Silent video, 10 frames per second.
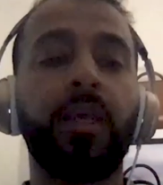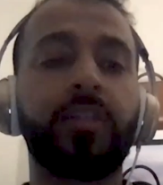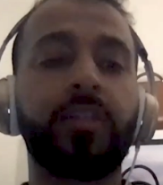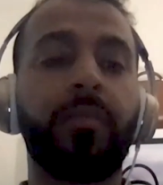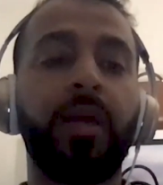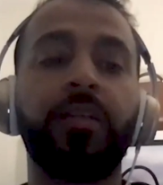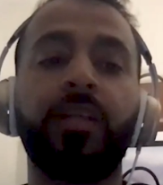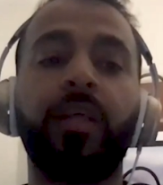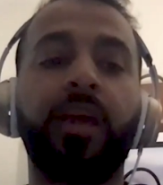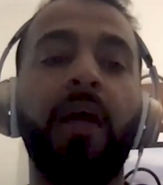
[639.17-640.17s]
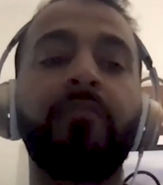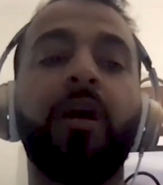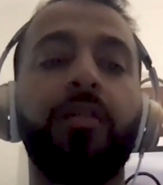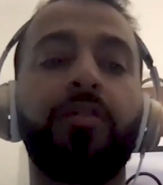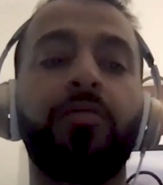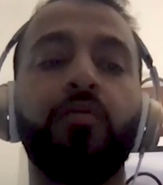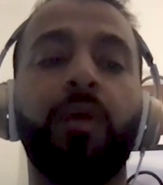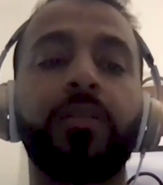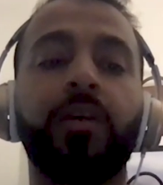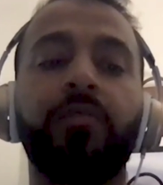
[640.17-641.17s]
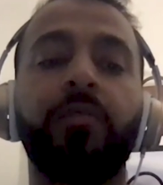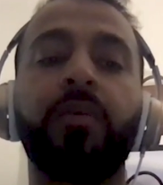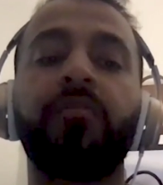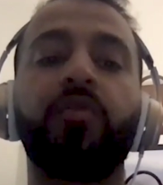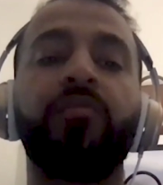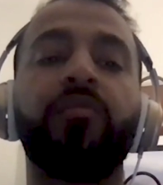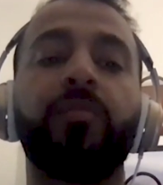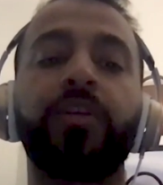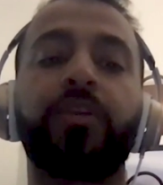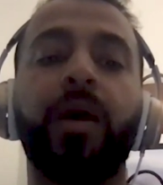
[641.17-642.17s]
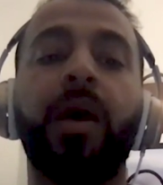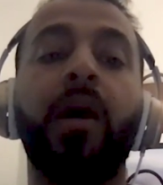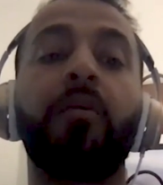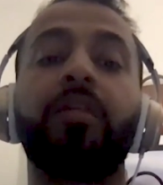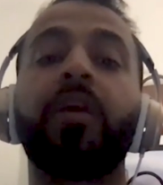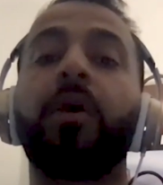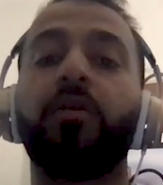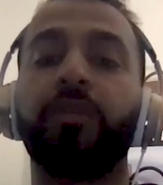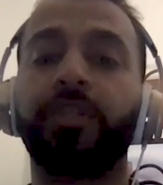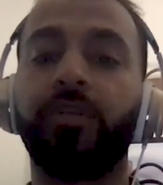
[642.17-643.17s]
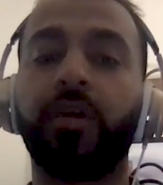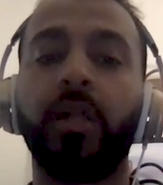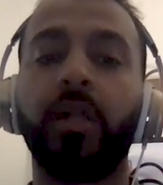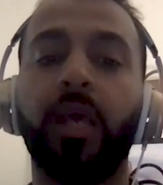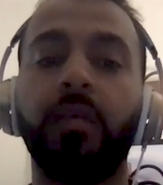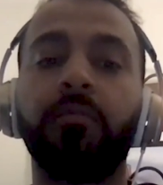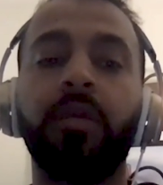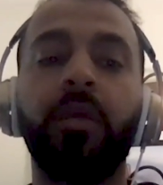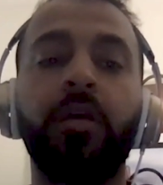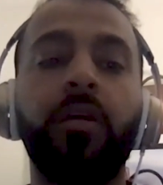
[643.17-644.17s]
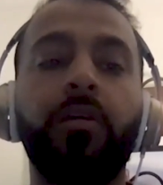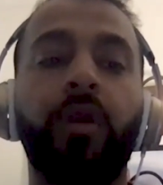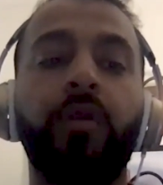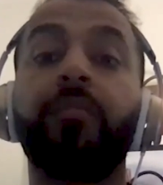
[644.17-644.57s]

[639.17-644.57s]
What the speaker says: take a step back and say, like, I've gone through myself a bit of a reformation about how I think about original content, right?